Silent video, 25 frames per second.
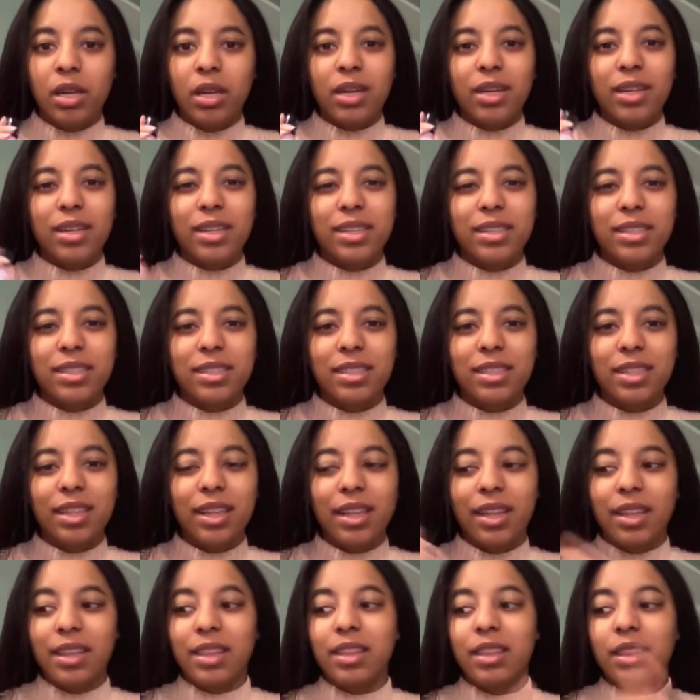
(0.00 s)
because
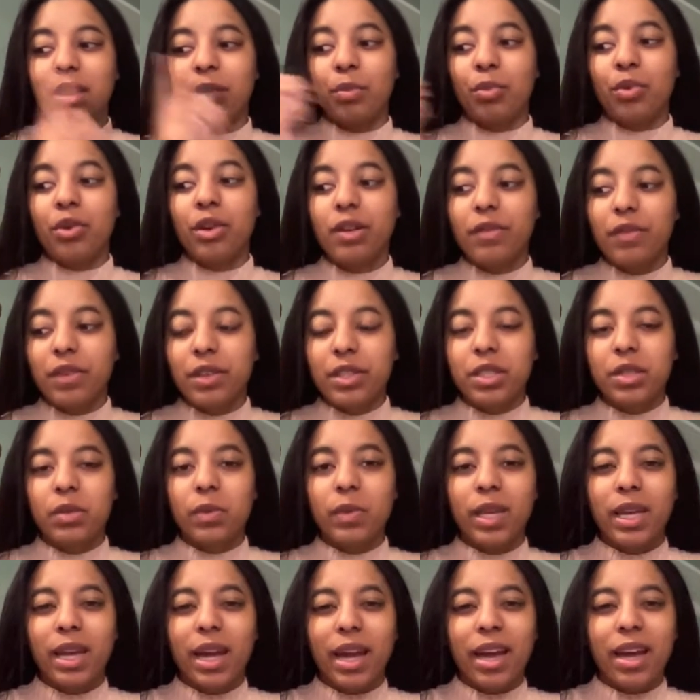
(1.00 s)
the previous
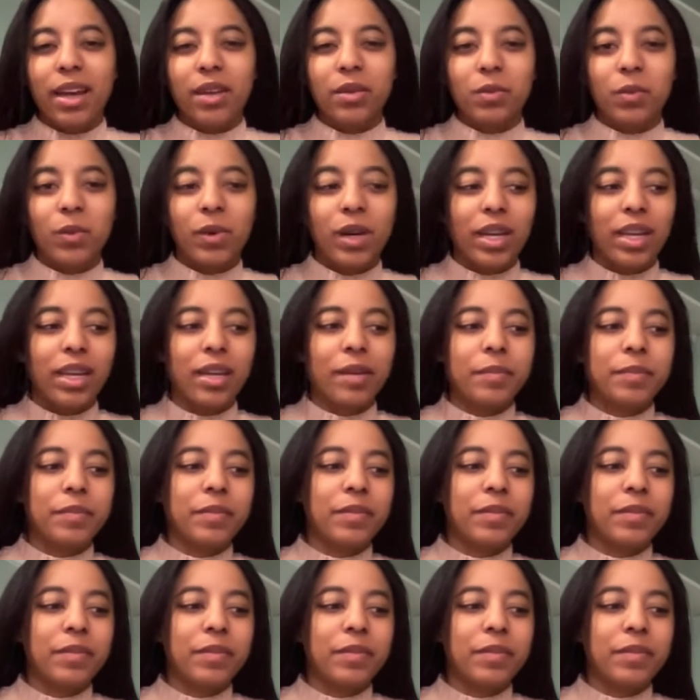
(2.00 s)
week I had white